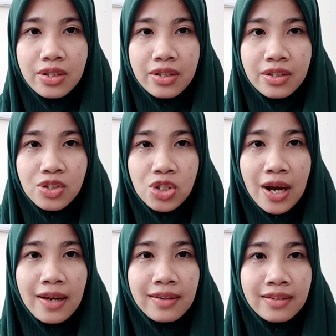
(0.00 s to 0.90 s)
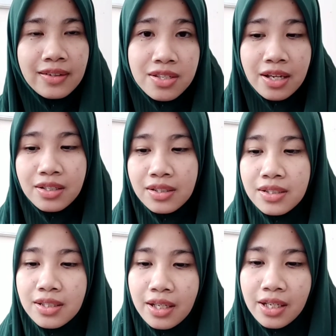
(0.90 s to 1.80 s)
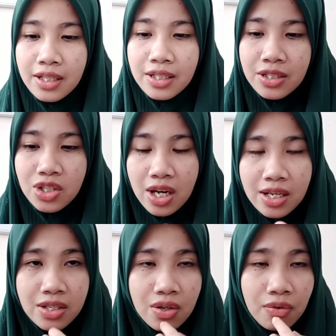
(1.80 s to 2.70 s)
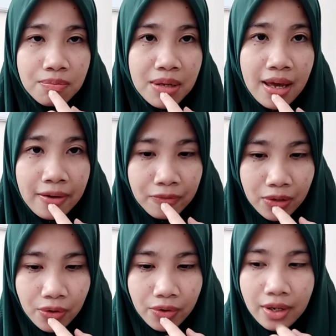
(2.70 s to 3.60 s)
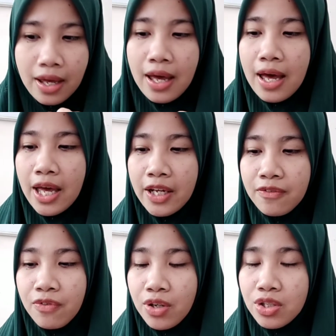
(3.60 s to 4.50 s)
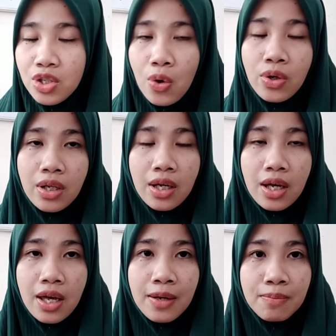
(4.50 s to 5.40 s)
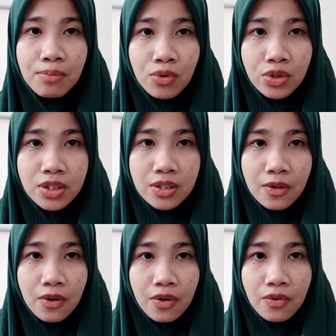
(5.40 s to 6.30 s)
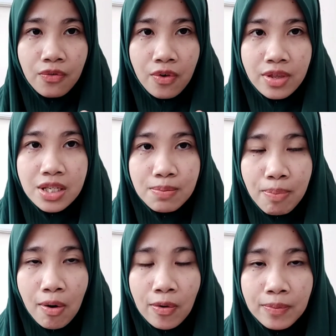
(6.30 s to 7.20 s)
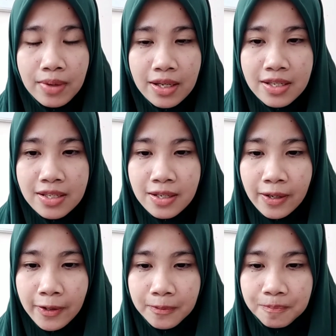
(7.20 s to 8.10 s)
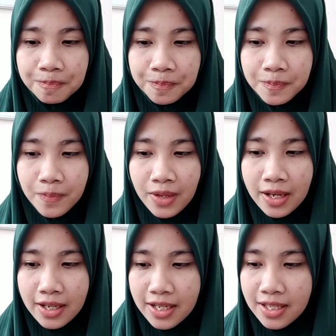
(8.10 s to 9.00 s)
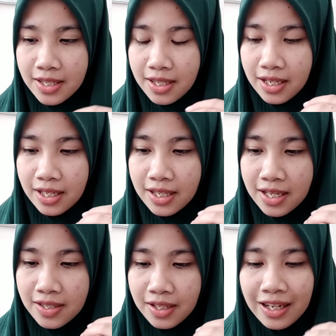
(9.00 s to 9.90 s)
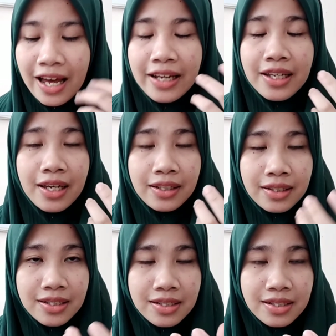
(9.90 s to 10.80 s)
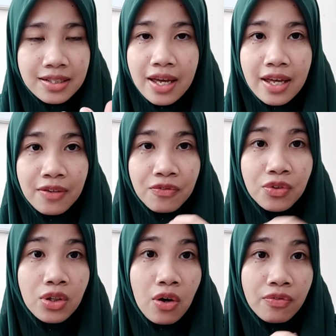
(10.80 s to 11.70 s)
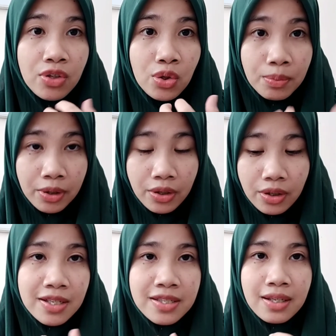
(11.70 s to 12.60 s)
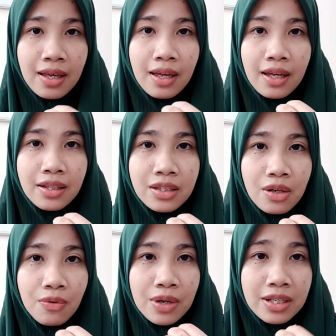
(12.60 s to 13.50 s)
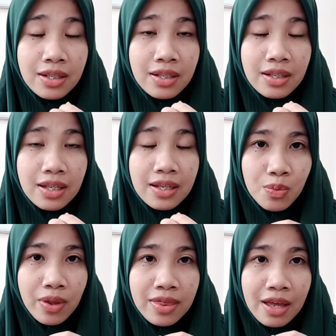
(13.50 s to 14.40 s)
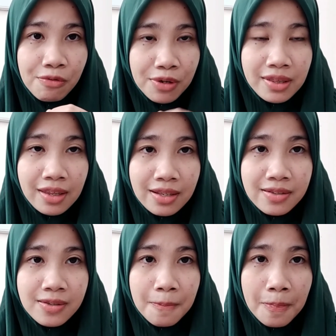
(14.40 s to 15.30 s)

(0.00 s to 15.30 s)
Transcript: a child sudden change of behavior. And for the tone and mood for this poem is it is a light-hearted and full of humor, because the reader, when they read this,